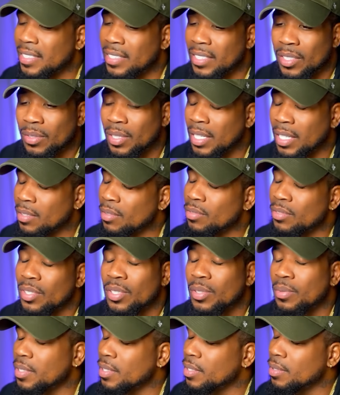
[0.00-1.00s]
don't
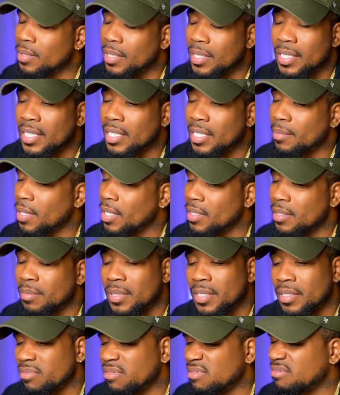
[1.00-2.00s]
know what it was, bro,
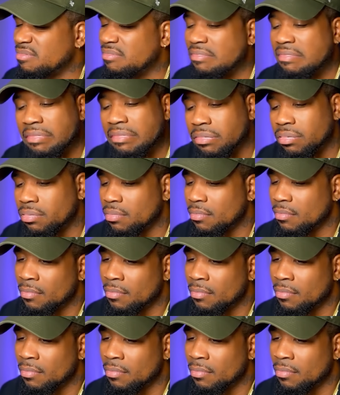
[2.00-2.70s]
but oof.